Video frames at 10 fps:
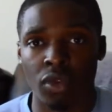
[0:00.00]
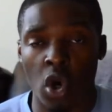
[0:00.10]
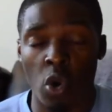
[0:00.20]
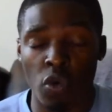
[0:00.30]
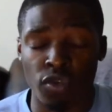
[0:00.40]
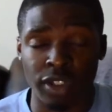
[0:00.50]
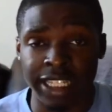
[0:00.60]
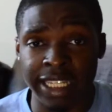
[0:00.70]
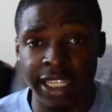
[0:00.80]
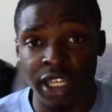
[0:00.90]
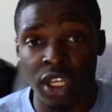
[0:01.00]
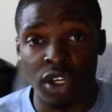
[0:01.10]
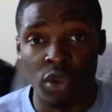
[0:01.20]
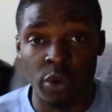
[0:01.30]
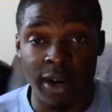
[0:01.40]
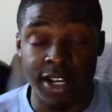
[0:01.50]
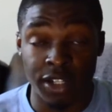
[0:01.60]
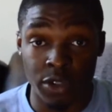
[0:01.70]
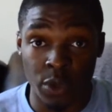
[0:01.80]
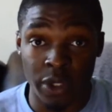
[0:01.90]
Hopefully you guys
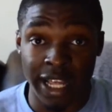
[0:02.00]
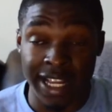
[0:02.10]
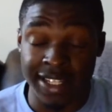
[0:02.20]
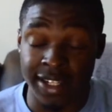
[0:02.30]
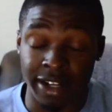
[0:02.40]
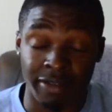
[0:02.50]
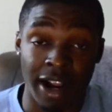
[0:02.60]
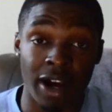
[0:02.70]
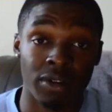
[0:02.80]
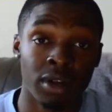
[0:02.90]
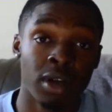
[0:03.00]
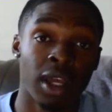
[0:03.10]
enjoy that and stick around.